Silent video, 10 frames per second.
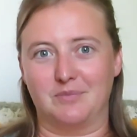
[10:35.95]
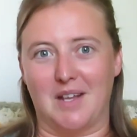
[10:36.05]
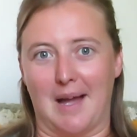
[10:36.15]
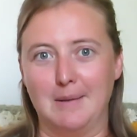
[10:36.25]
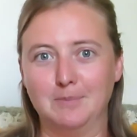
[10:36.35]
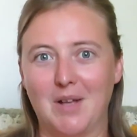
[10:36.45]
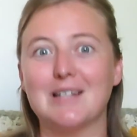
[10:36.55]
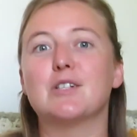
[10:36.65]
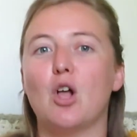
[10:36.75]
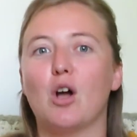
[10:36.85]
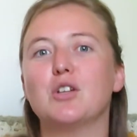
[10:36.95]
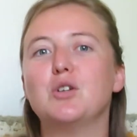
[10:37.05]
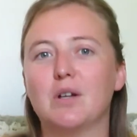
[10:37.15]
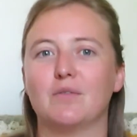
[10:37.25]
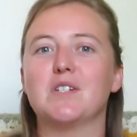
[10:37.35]
Yeah, as long as
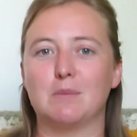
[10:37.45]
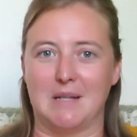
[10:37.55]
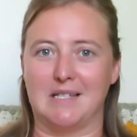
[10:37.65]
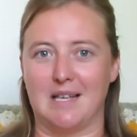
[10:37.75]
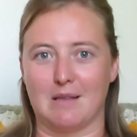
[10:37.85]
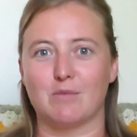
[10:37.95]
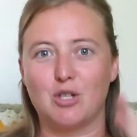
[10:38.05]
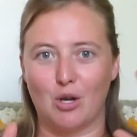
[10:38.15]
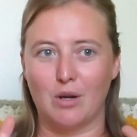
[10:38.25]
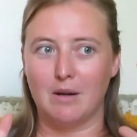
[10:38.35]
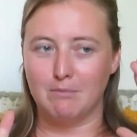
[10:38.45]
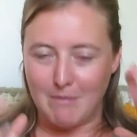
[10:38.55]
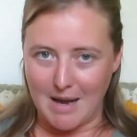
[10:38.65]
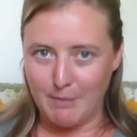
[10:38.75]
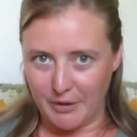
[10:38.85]
you can visibly see them. So
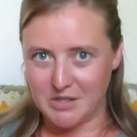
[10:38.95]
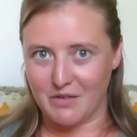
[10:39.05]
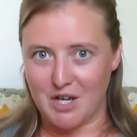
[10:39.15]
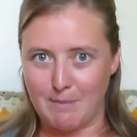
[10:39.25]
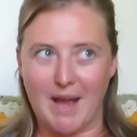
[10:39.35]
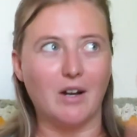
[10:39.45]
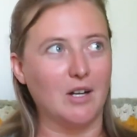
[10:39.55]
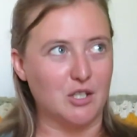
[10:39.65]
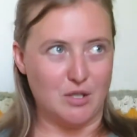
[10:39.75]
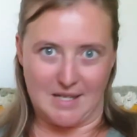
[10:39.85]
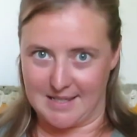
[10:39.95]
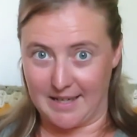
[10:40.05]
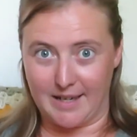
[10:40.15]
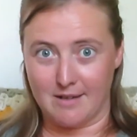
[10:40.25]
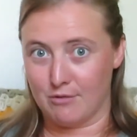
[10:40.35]
my bottles of champagne are literally
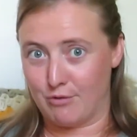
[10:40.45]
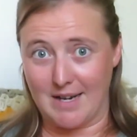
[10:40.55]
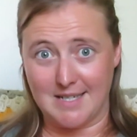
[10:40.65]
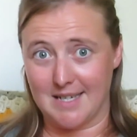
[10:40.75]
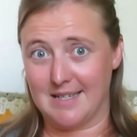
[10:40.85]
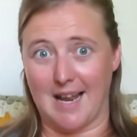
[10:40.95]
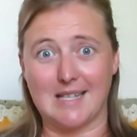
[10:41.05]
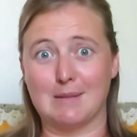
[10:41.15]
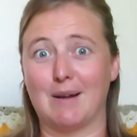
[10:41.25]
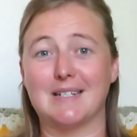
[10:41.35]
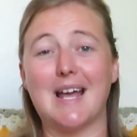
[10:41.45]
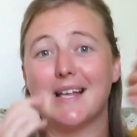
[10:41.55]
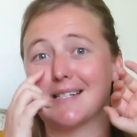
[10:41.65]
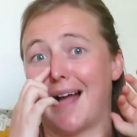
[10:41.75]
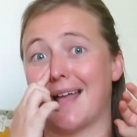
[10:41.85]
sitting right here next to my
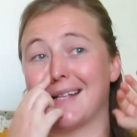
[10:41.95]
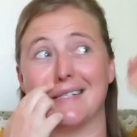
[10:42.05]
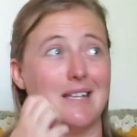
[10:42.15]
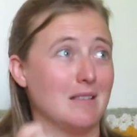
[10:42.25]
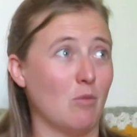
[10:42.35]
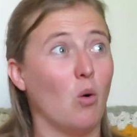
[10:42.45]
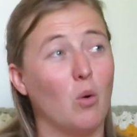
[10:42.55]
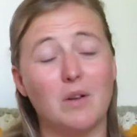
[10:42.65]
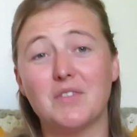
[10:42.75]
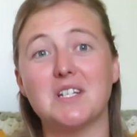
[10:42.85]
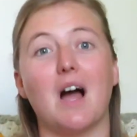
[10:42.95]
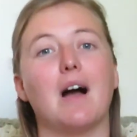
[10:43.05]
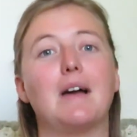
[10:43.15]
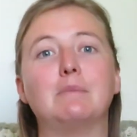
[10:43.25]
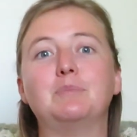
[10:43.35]
desk. I can see them all of the
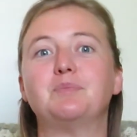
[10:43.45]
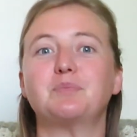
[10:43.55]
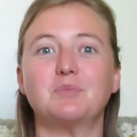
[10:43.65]
time.